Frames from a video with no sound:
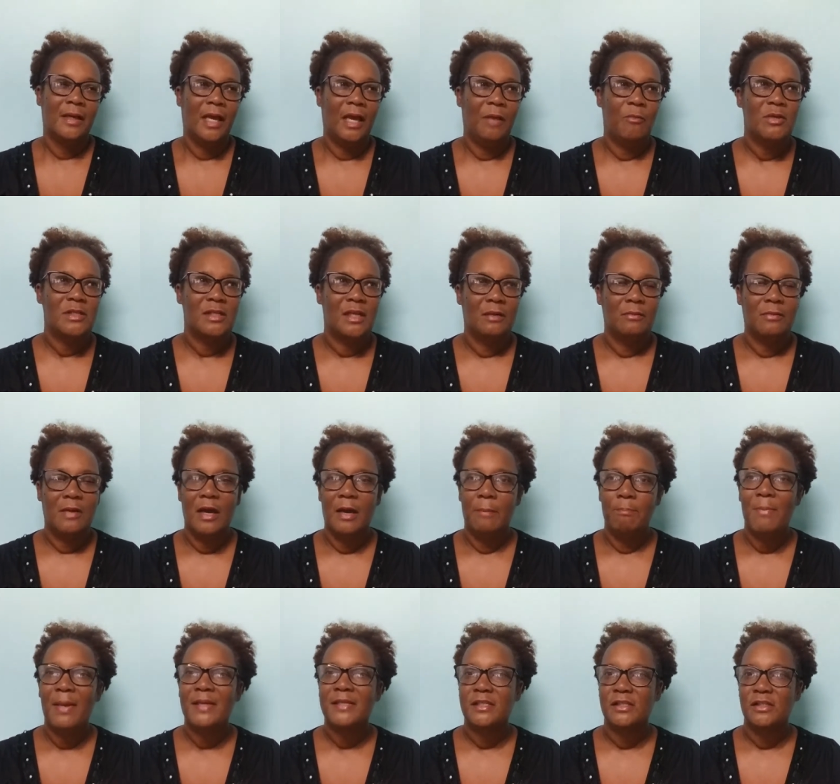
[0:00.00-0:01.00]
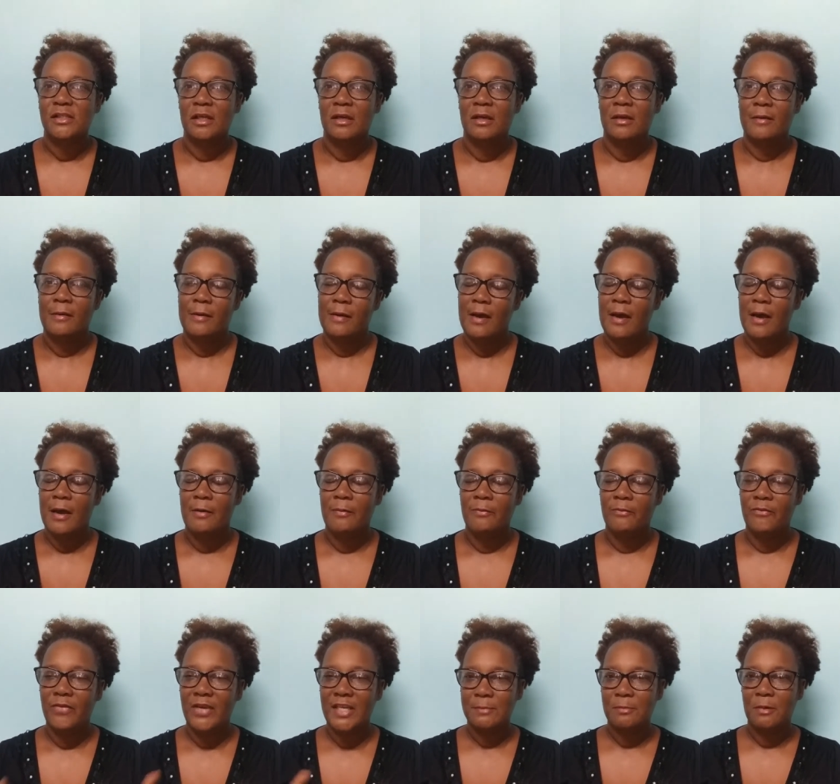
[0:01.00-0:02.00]
It was a, a messenger, um,
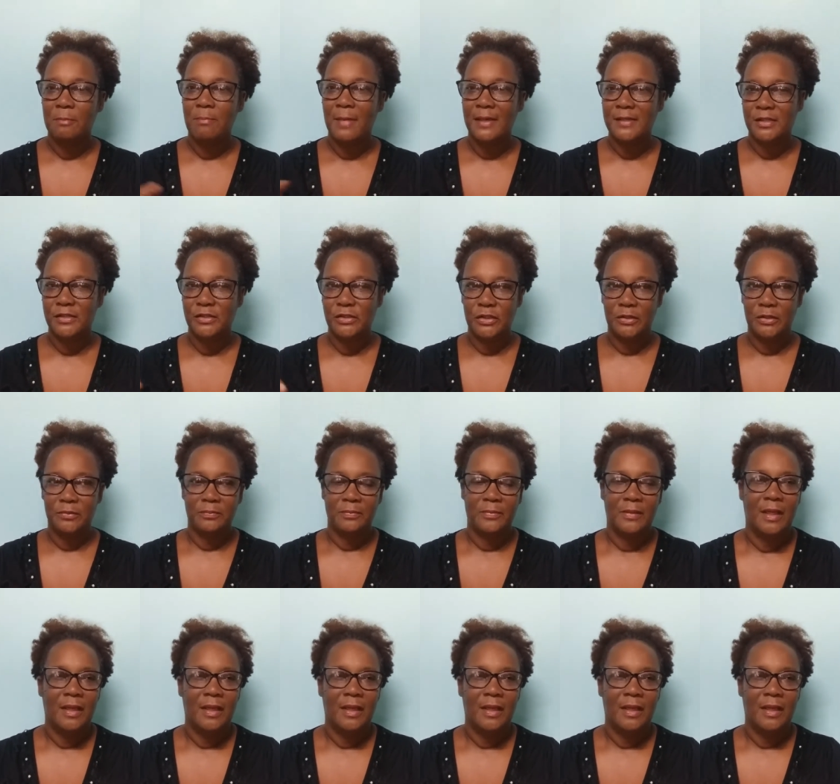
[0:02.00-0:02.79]
Facebook messenger.